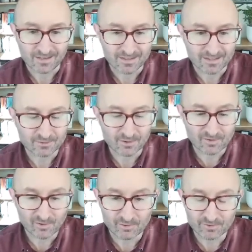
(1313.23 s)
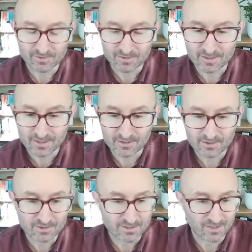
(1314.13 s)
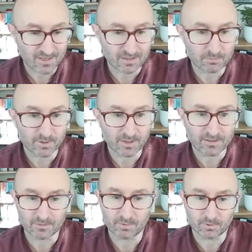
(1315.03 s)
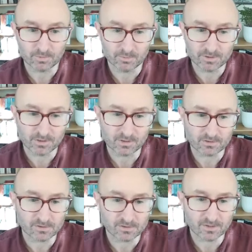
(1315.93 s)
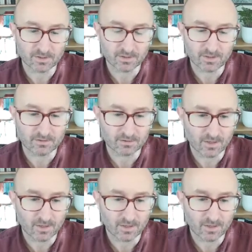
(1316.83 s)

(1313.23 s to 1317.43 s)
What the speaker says: That's not exclusive to teenagers, but it is a problem in teenagers, and it